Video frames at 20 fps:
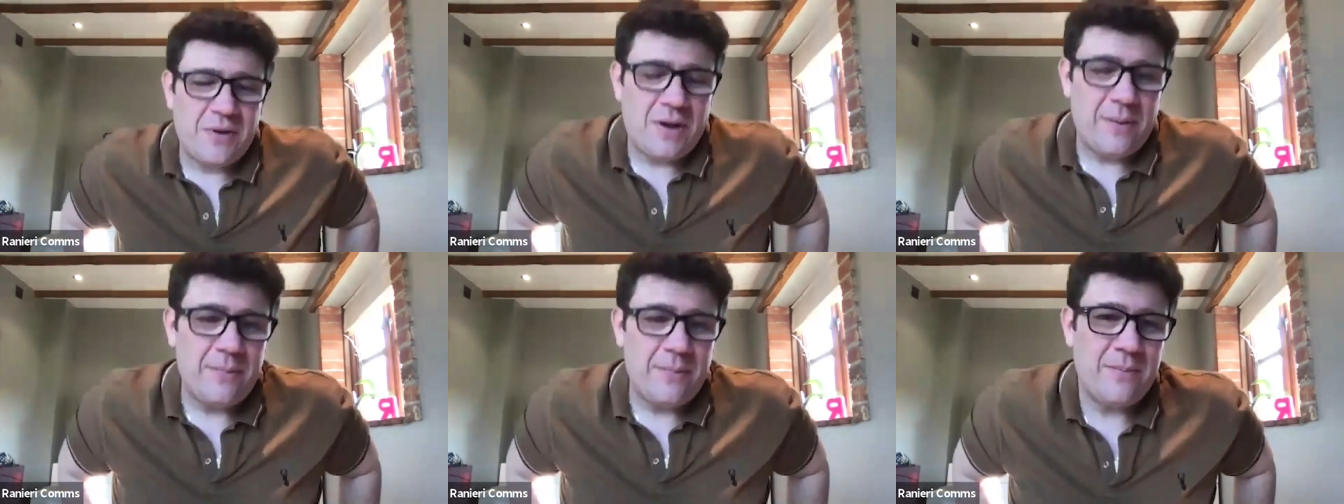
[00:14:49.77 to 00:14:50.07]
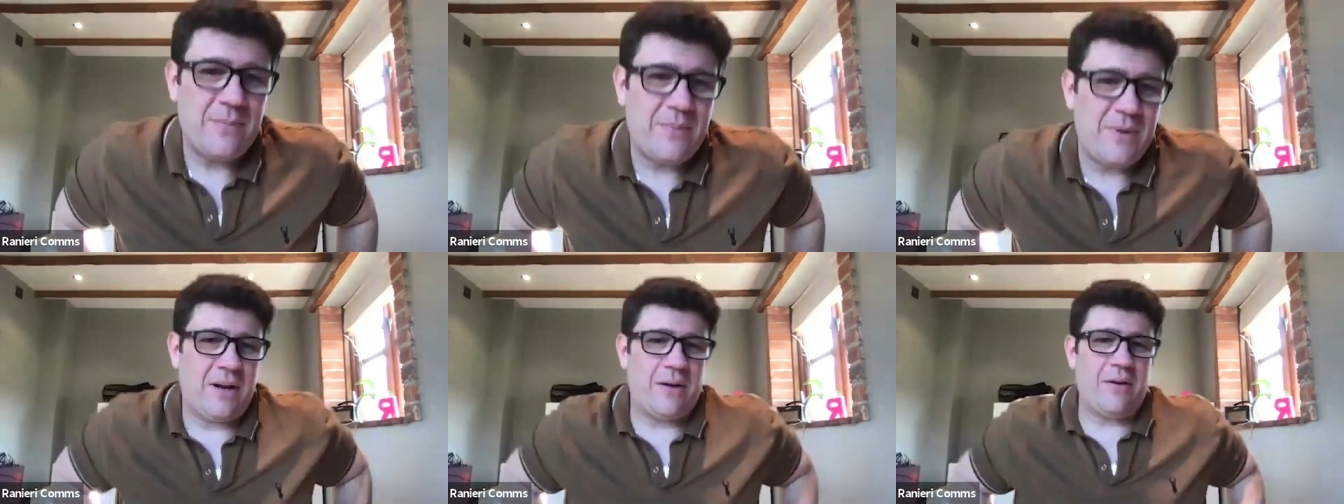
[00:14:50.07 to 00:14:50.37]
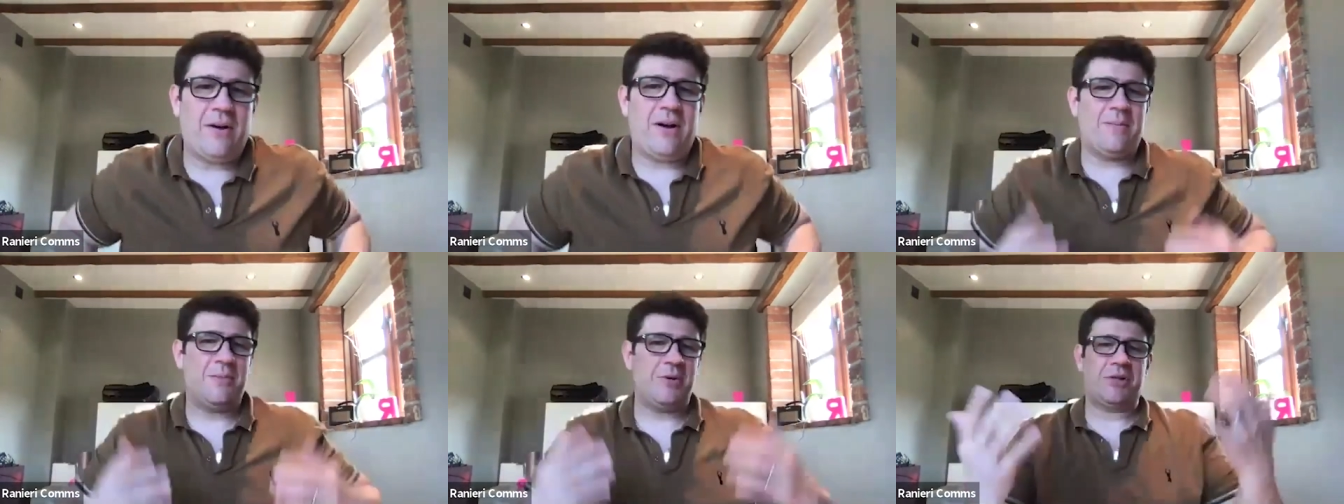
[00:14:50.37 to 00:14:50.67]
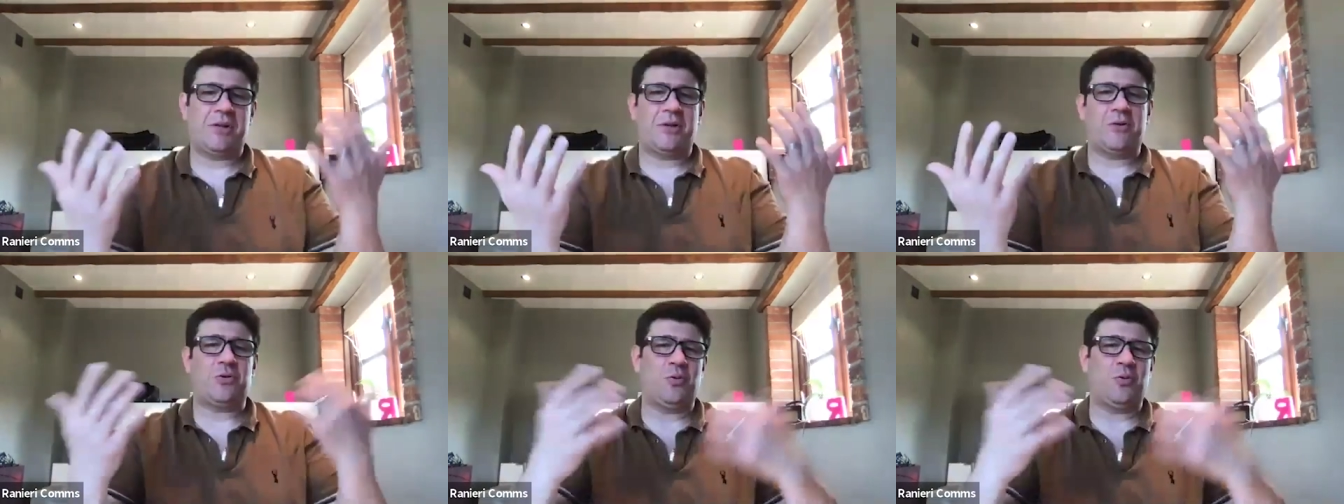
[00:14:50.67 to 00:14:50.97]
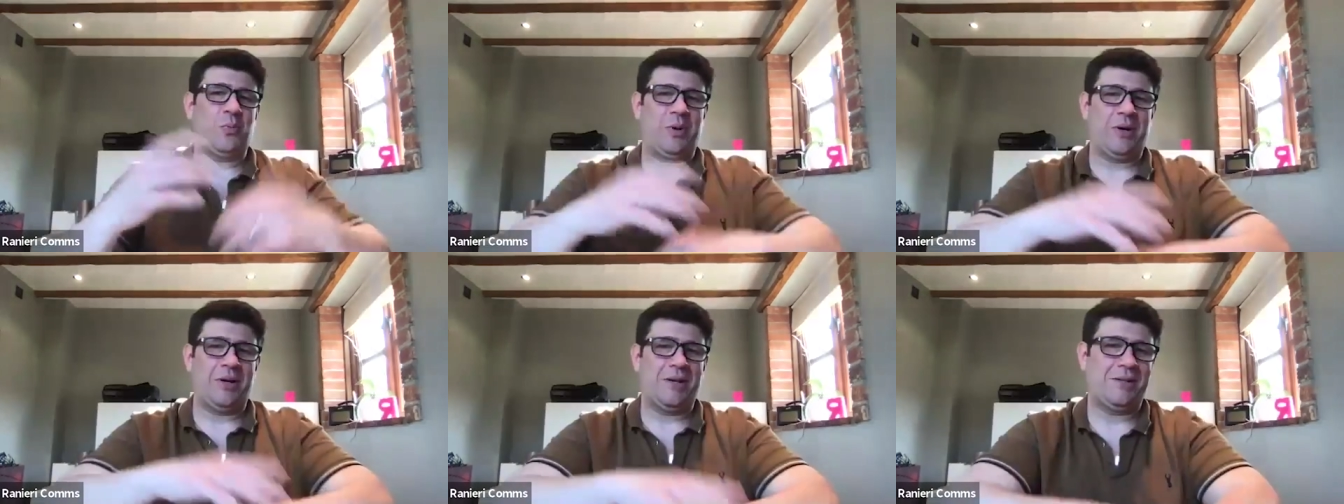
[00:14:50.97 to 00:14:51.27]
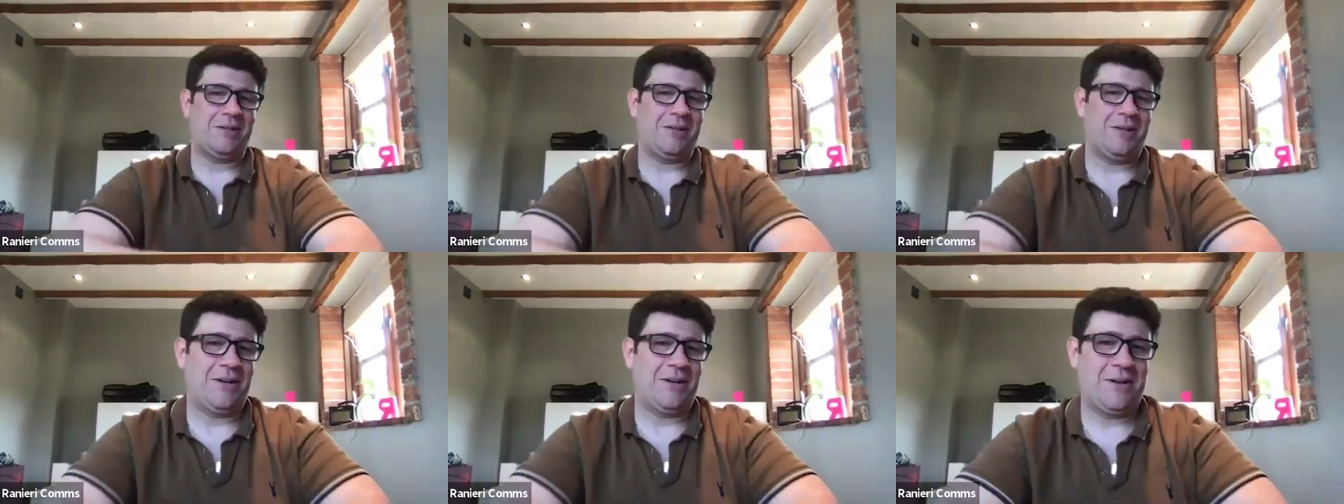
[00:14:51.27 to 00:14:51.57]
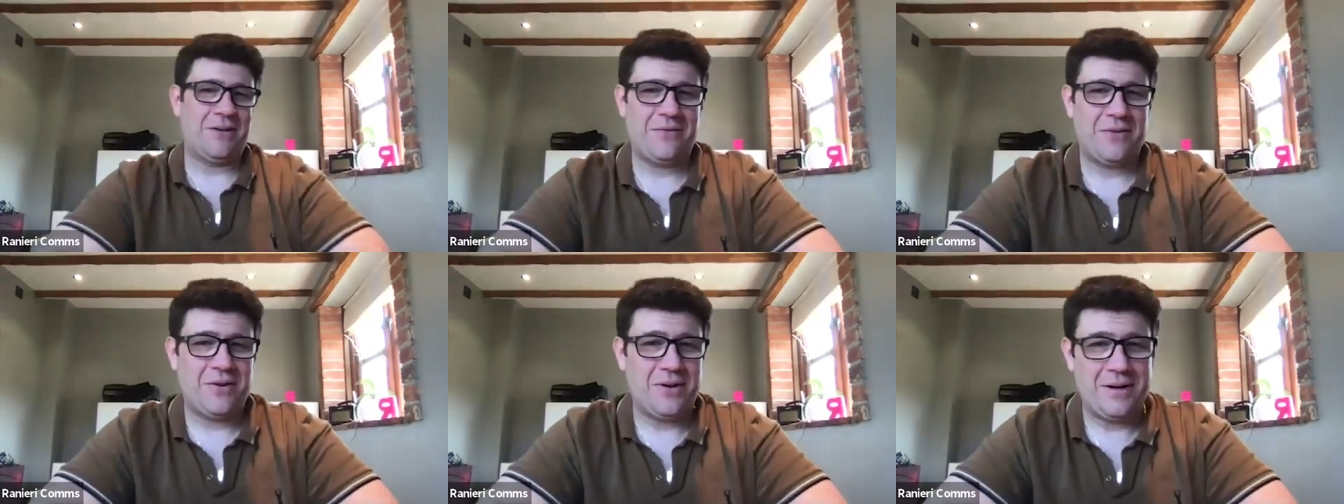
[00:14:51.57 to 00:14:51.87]
i'm you know i'm a social person and
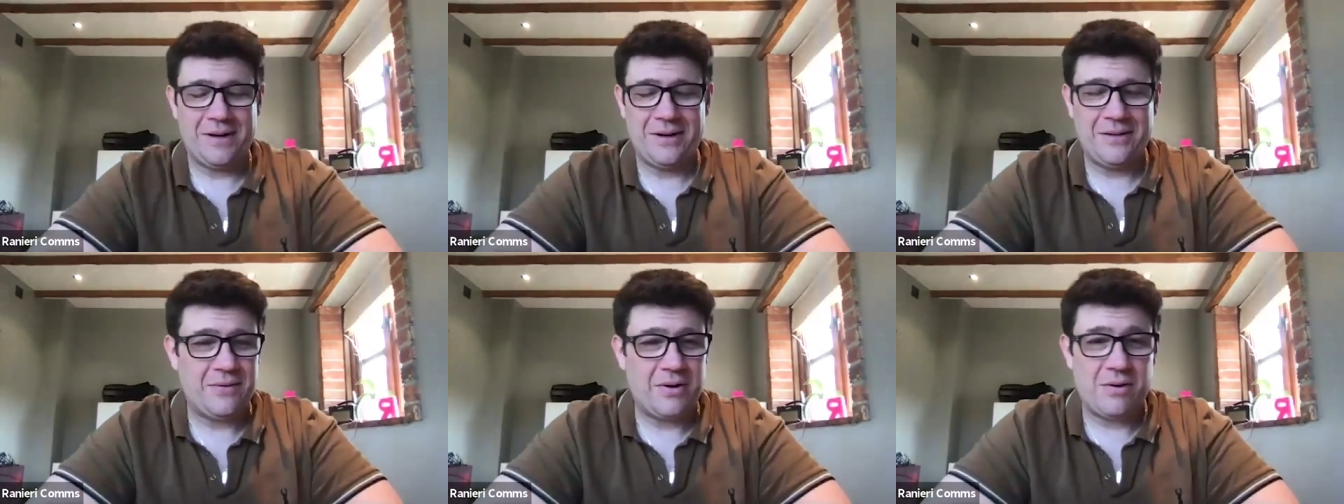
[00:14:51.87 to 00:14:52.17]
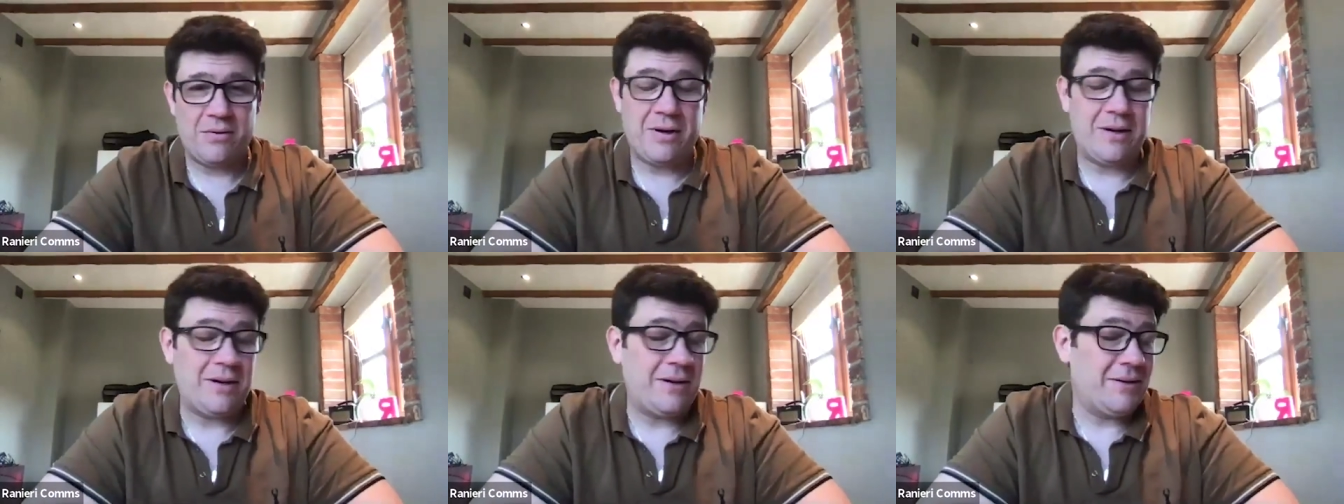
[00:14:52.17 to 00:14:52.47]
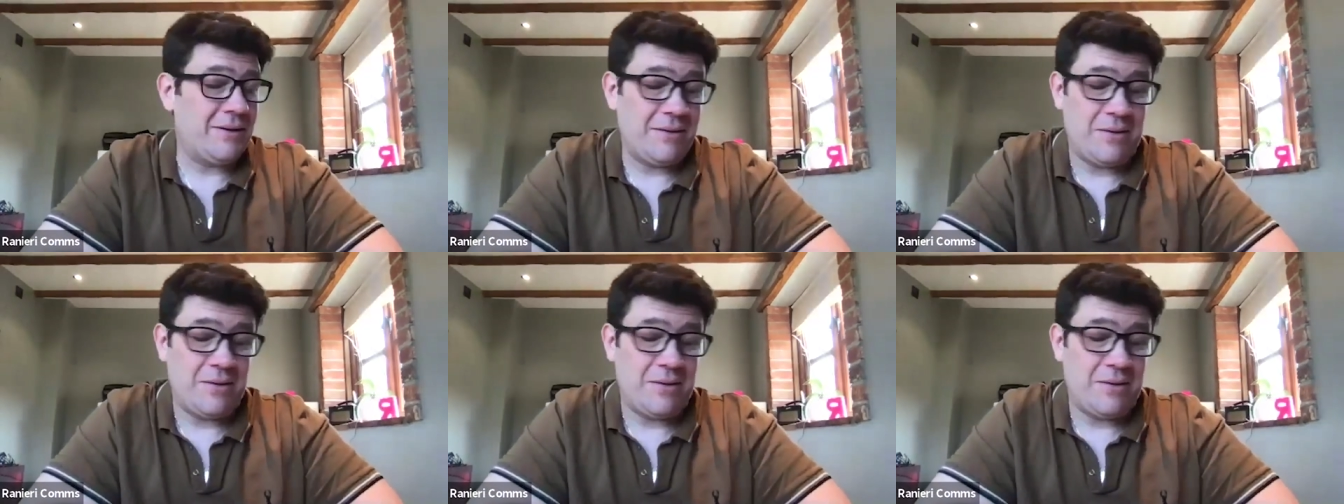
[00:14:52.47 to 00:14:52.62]
i find it very